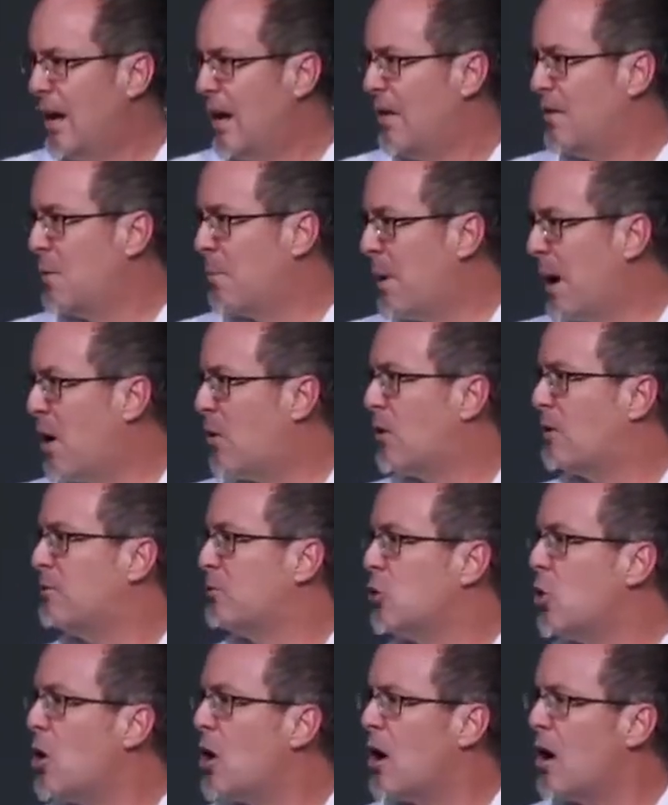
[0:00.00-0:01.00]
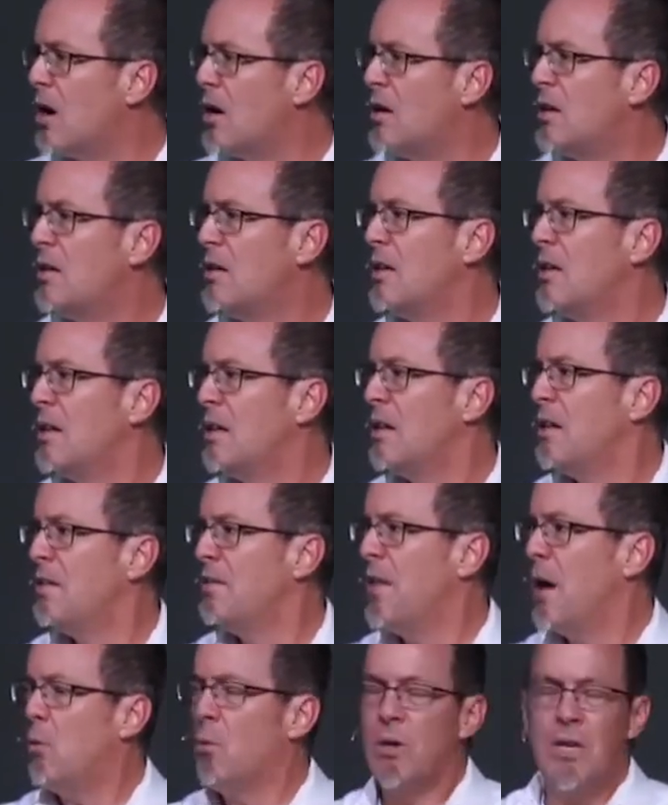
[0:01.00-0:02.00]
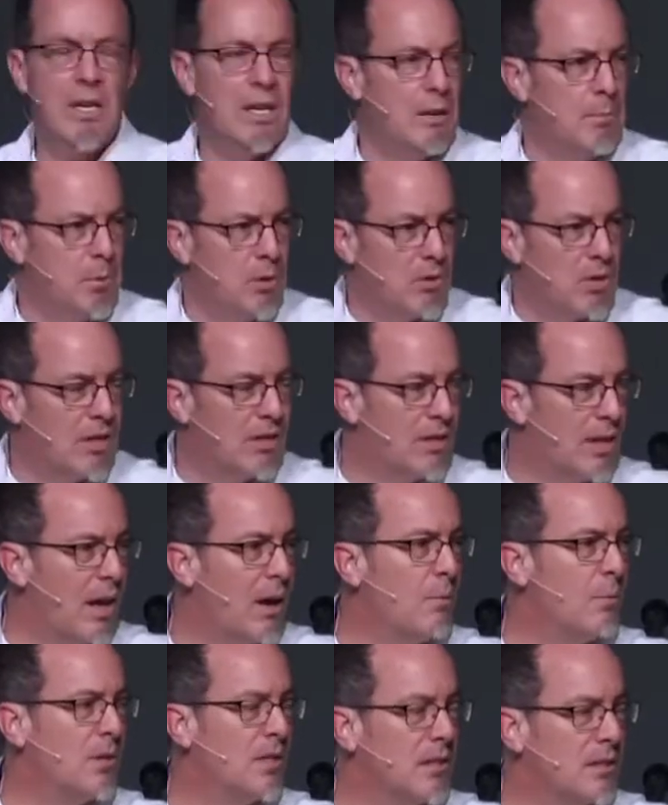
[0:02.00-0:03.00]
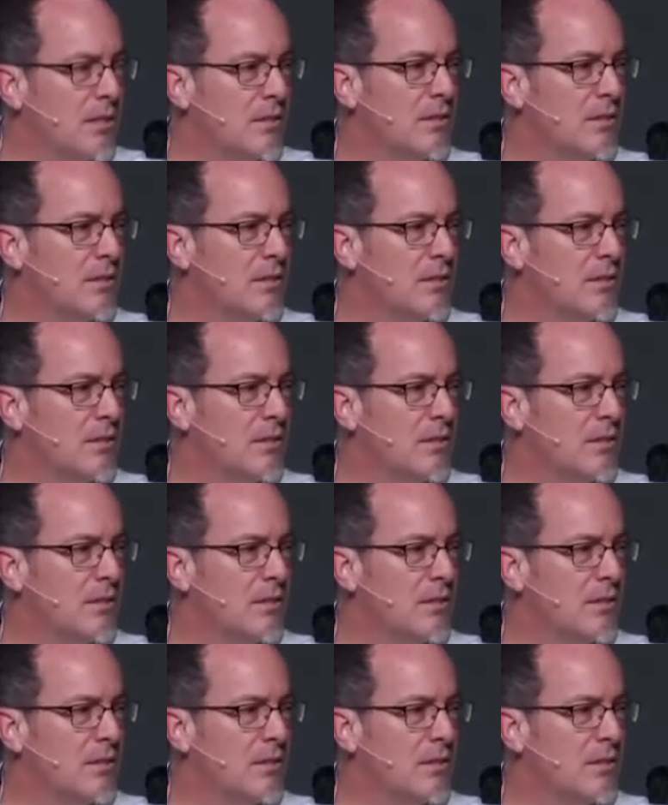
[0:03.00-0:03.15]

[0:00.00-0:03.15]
and the power of law that will keep you condemned